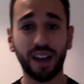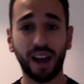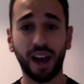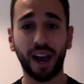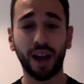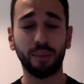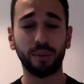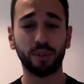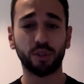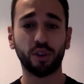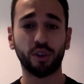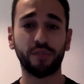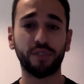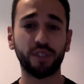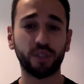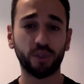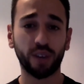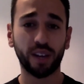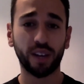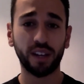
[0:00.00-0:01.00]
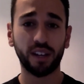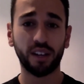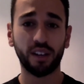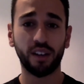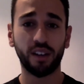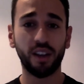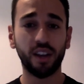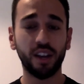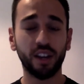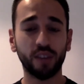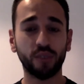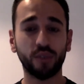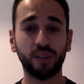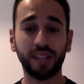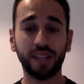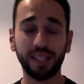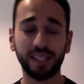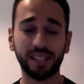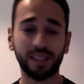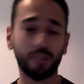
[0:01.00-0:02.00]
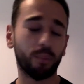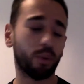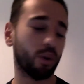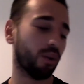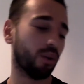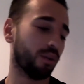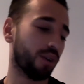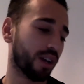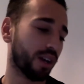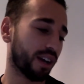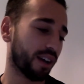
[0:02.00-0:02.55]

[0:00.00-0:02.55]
and hypertrophy training. Really simple.